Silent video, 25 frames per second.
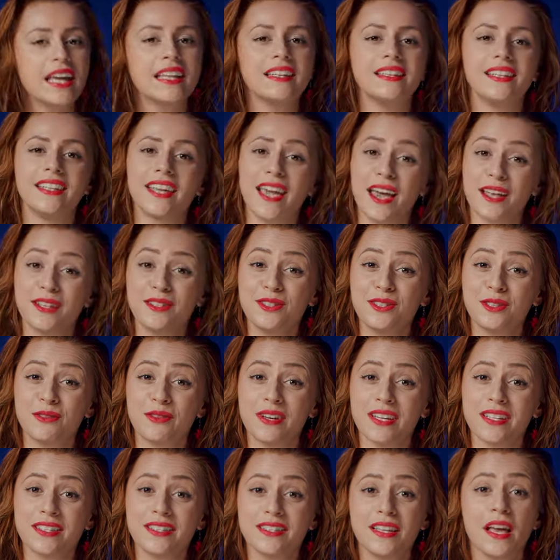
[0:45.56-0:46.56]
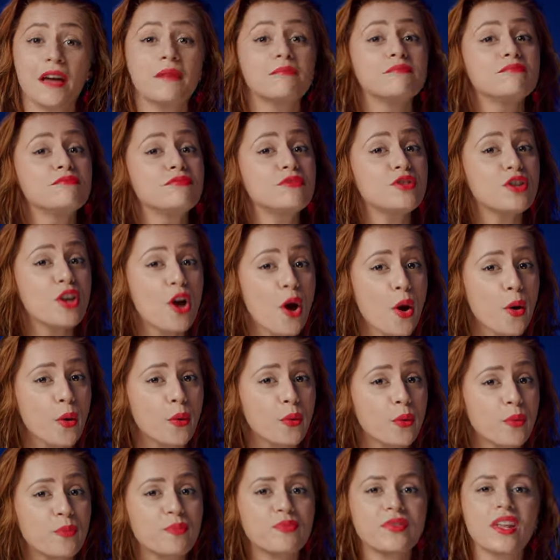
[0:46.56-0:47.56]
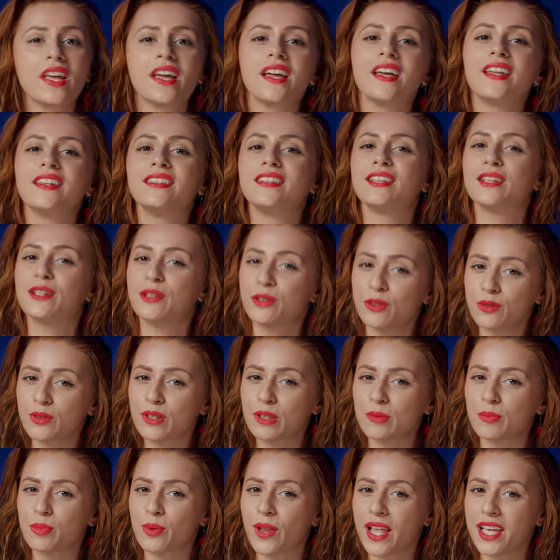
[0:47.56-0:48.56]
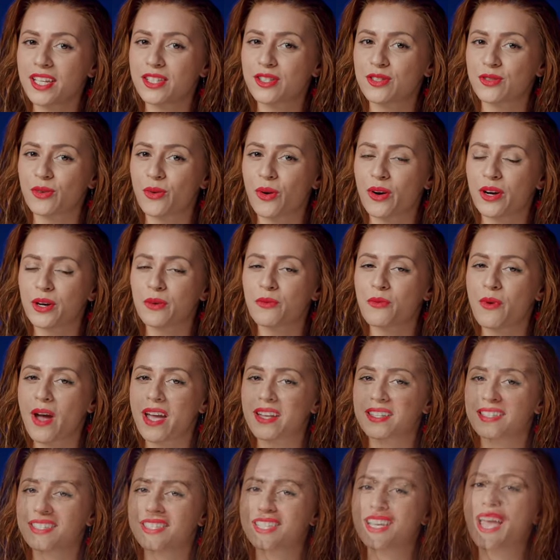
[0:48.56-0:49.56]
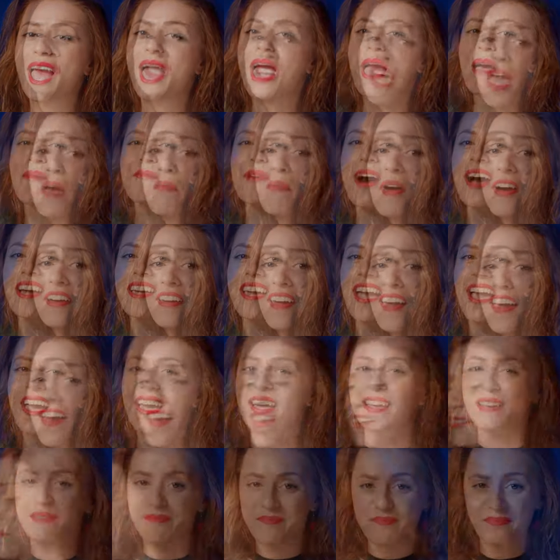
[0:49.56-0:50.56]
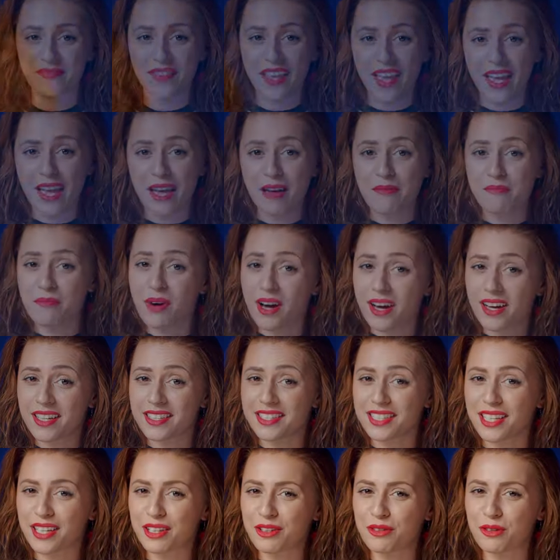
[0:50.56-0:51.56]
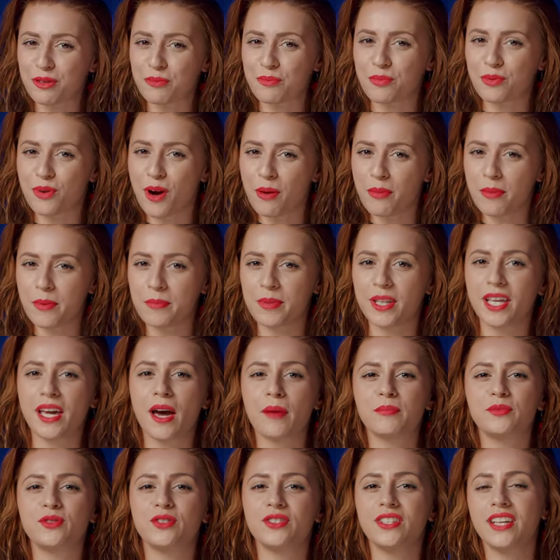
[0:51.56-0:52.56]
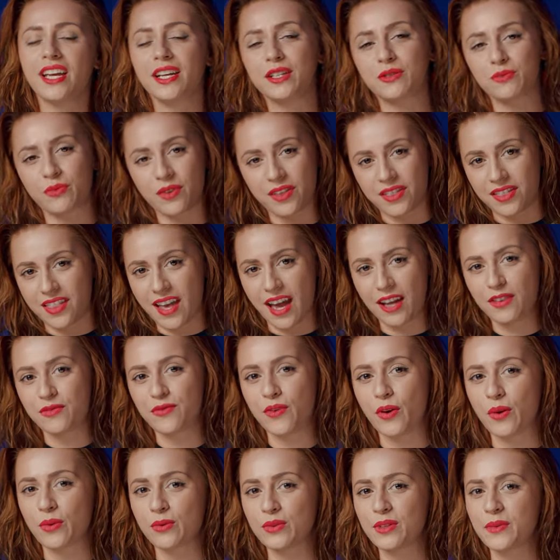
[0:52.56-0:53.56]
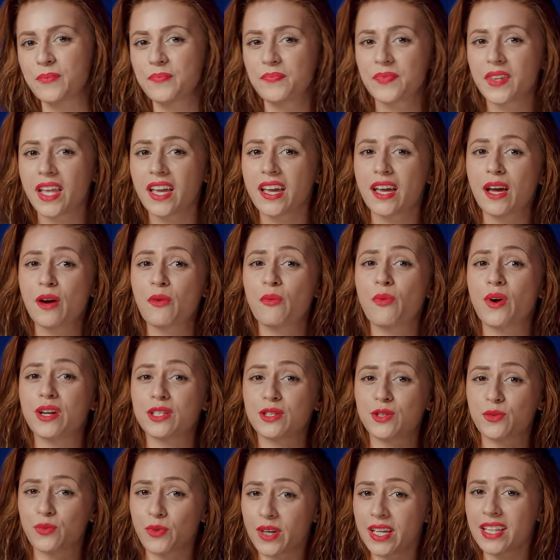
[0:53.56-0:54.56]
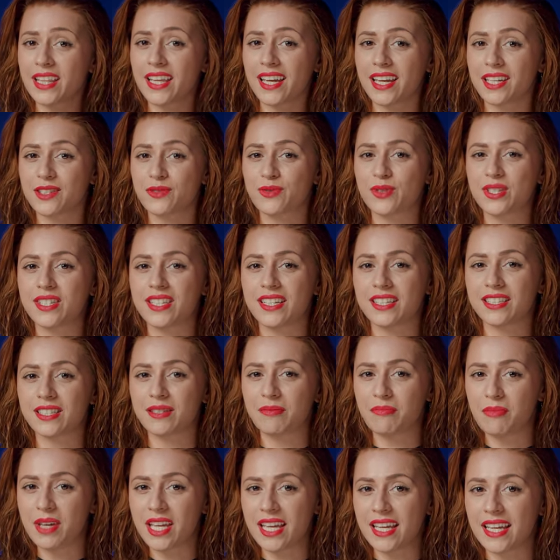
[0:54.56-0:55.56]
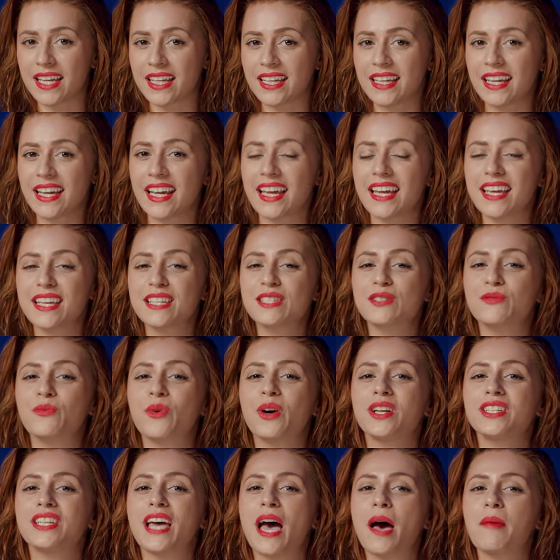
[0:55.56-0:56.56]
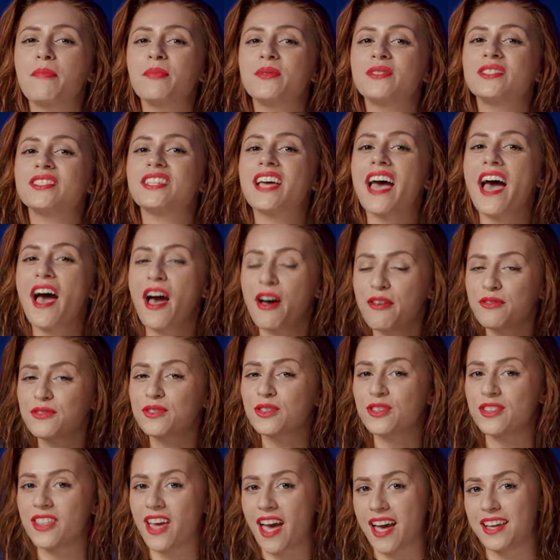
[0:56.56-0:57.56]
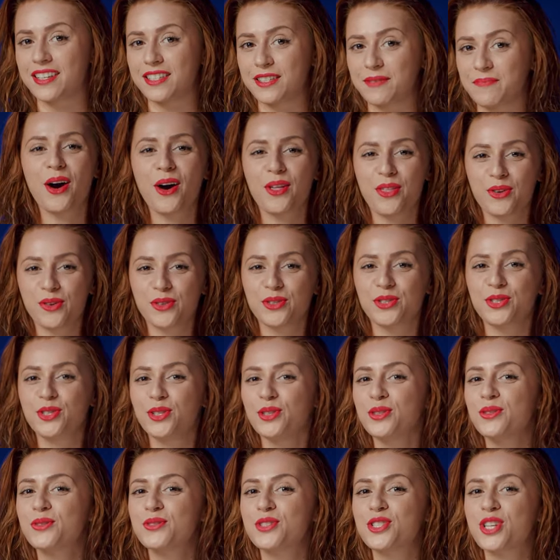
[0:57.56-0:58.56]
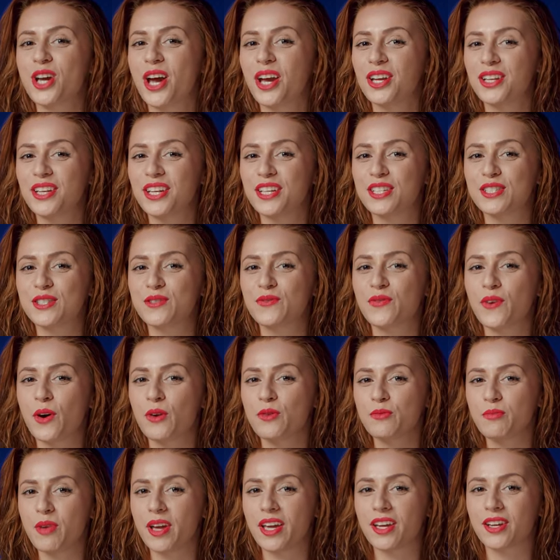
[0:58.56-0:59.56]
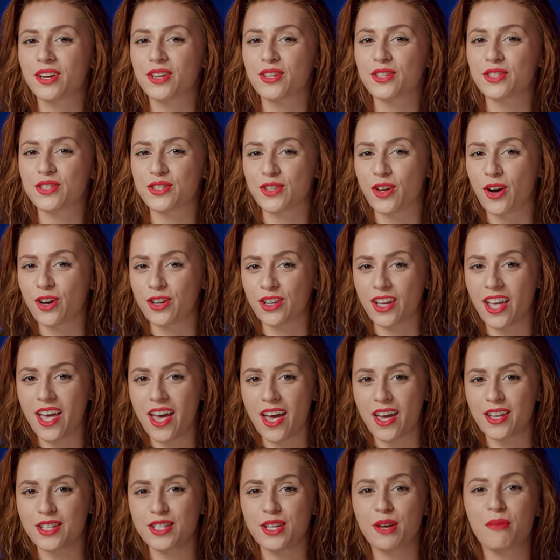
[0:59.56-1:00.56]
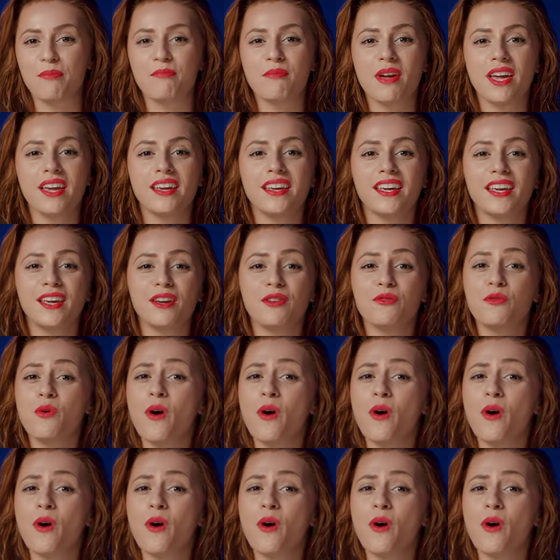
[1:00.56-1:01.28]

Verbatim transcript: The answer is no. The Google Play Store went MIA. But you're probably up to date with that phone. What's really interesting to me is what happened after that. Other two Chinese phone makers got ahead, making